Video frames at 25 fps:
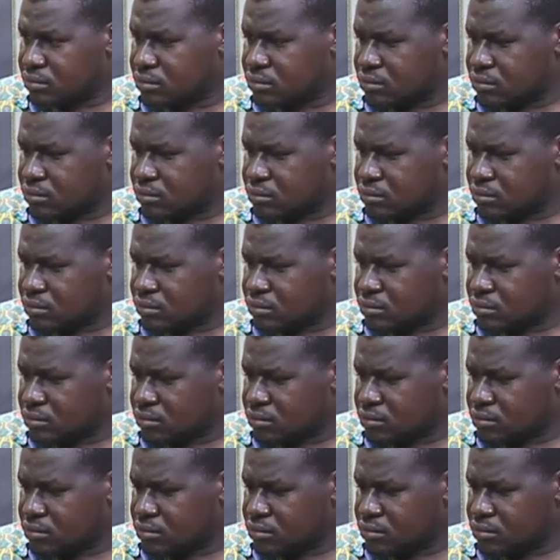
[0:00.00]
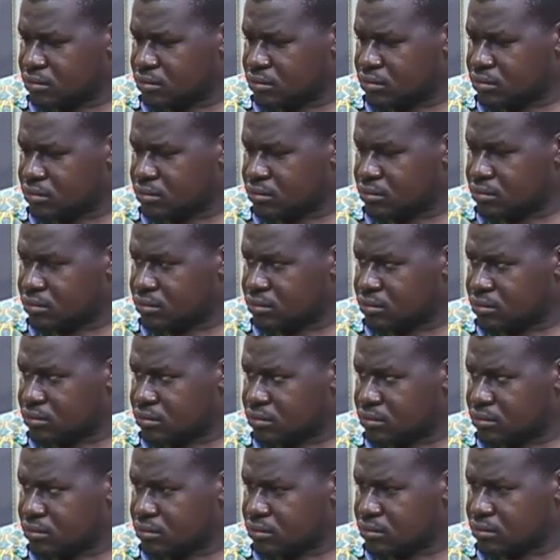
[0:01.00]

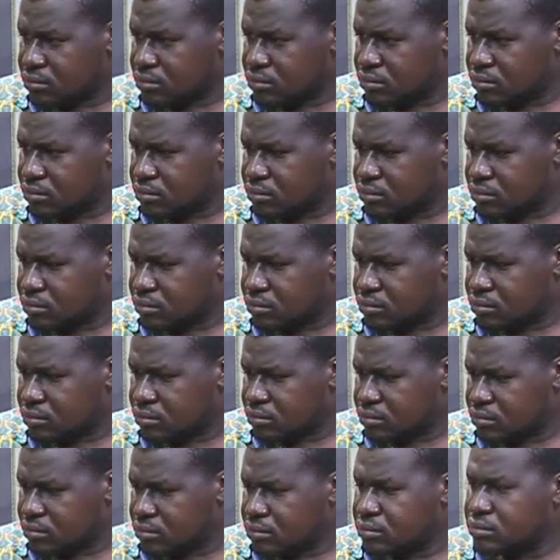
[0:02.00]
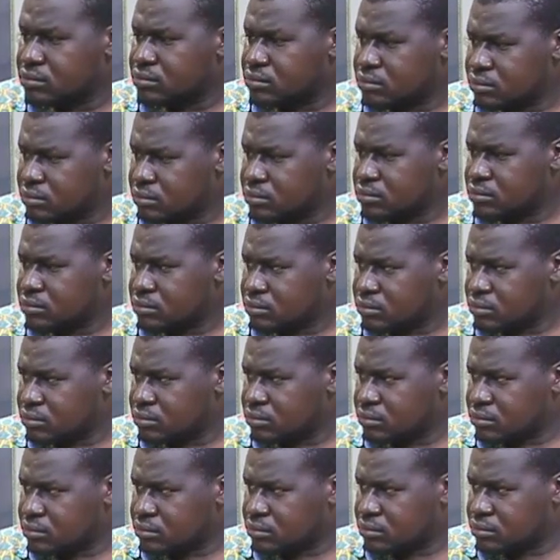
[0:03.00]

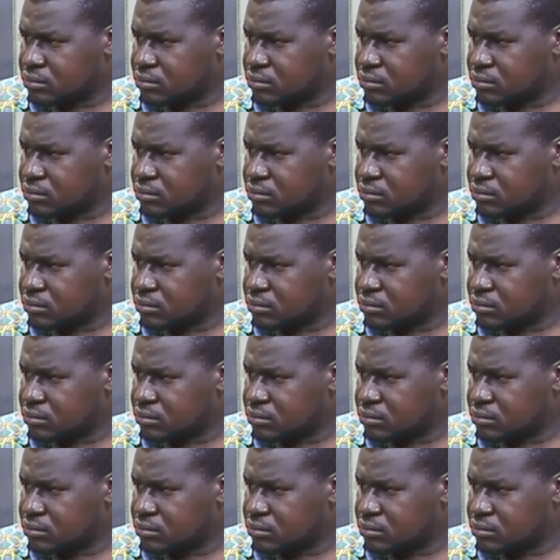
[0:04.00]
(not speaking)